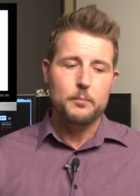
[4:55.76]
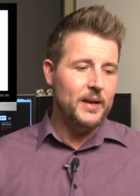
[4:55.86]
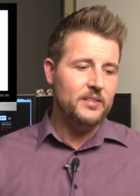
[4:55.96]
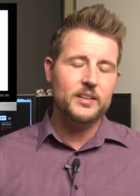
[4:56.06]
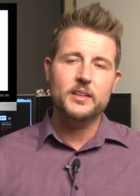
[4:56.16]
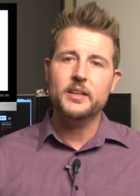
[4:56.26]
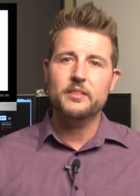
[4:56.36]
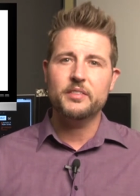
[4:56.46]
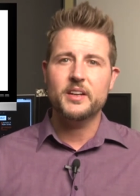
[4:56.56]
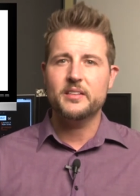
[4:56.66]
Basically,
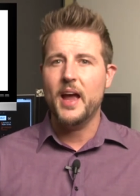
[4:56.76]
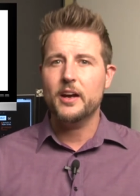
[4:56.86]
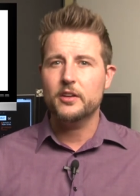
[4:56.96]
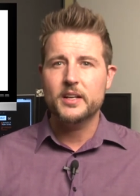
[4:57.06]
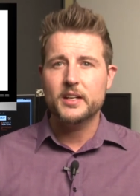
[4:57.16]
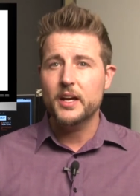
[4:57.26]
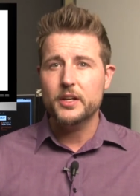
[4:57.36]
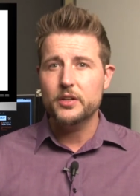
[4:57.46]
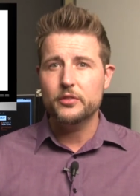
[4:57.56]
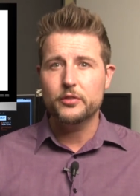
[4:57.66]
if an attacker can get
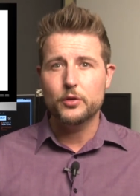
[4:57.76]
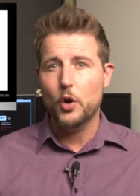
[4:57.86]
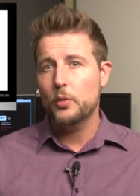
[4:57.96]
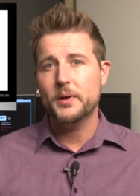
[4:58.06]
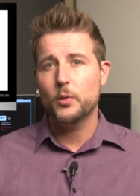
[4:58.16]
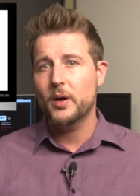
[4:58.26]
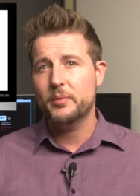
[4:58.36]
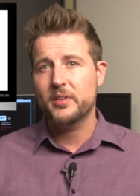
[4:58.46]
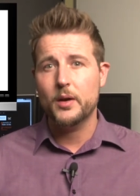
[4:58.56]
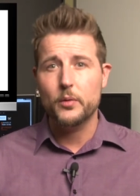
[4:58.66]
you to open a
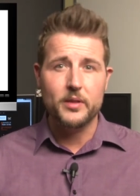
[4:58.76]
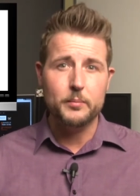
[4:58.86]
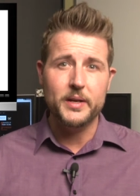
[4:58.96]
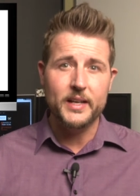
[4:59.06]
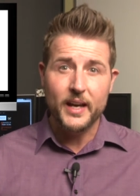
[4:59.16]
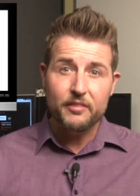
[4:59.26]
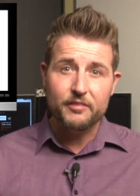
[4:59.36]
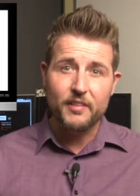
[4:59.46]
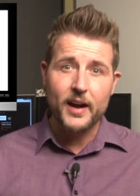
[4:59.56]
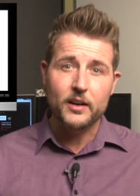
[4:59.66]
website with a PDF
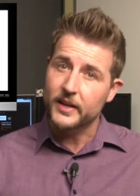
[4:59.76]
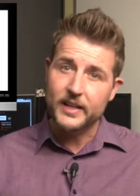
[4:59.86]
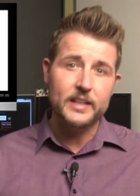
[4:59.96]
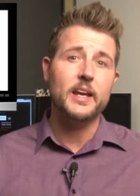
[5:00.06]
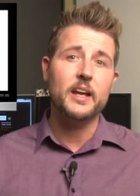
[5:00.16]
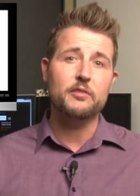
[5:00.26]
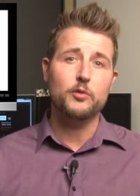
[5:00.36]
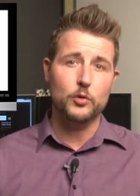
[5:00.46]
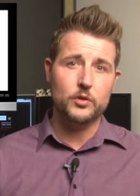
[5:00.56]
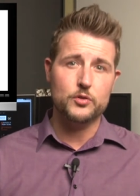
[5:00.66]
file, he can gain
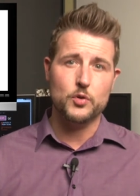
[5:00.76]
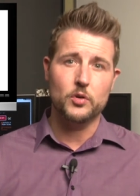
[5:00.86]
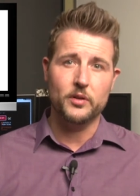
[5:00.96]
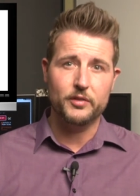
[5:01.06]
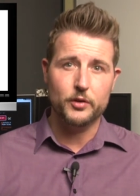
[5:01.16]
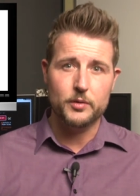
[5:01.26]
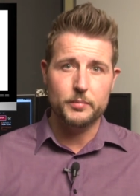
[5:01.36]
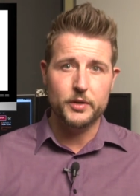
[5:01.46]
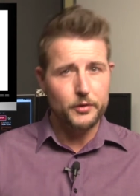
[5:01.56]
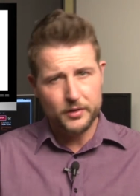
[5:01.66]
full control of your
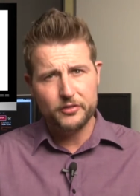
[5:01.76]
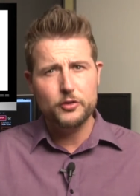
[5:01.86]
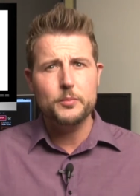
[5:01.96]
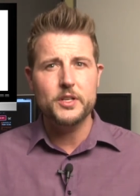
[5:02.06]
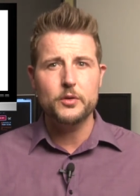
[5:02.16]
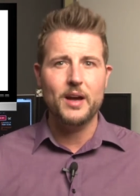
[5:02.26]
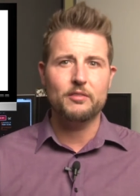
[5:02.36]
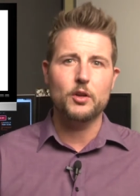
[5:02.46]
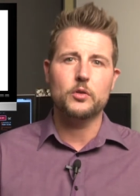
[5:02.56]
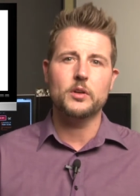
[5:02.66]
computer, assuming you have
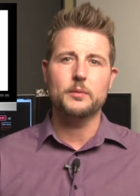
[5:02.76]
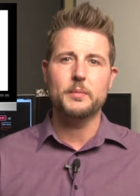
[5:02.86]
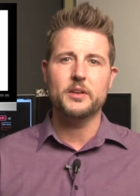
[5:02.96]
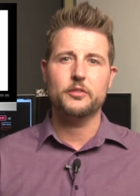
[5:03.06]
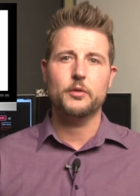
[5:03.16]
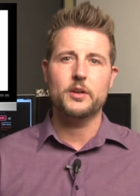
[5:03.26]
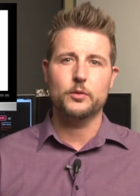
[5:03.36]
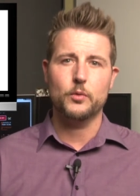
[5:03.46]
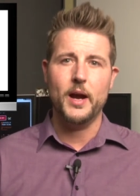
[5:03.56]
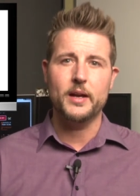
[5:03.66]
local administrator
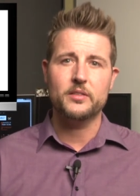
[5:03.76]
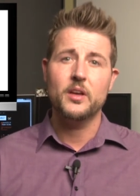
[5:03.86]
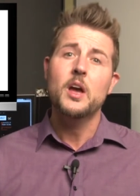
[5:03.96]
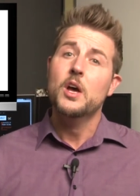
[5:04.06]
rights.